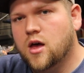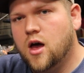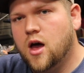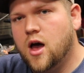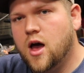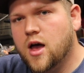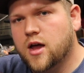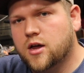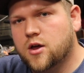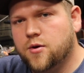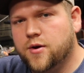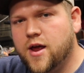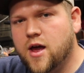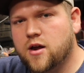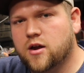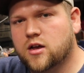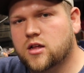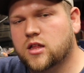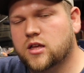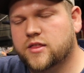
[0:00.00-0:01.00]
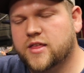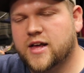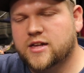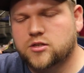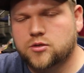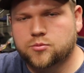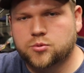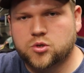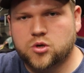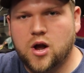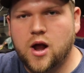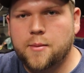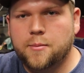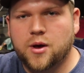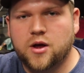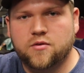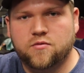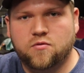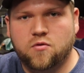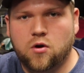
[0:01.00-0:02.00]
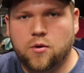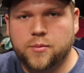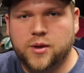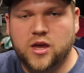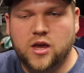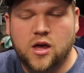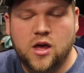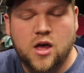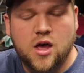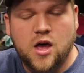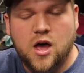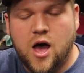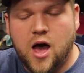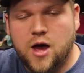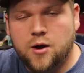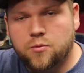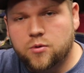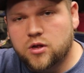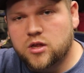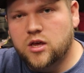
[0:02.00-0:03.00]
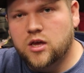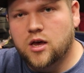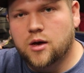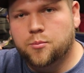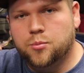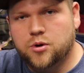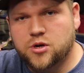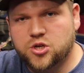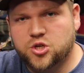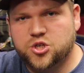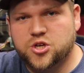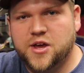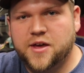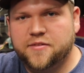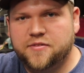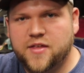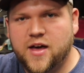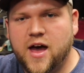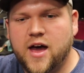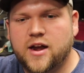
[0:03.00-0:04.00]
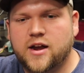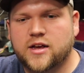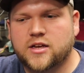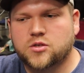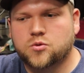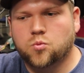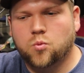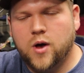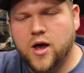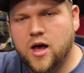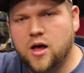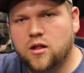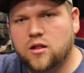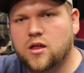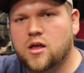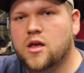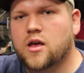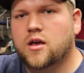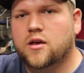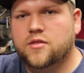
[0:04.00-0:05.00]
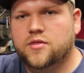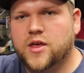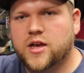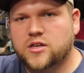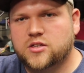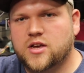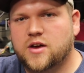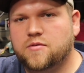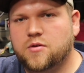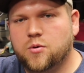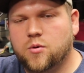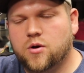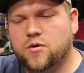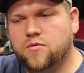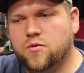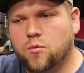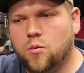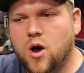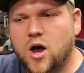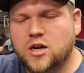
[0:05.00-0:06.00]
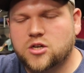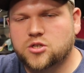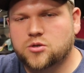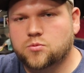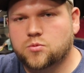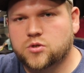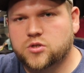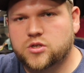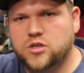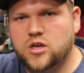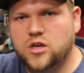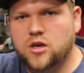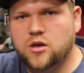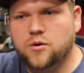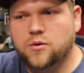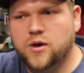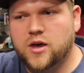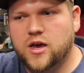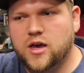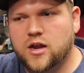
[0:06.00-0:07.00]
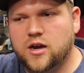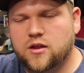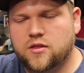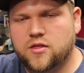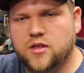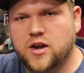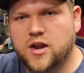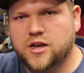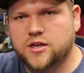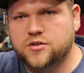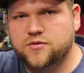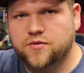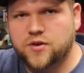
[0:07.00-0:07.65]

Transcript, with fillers: uh, go down and click that subscribe button for me. I'd really appreciate that as well. Thanks everyone for watching. We'll see you in the next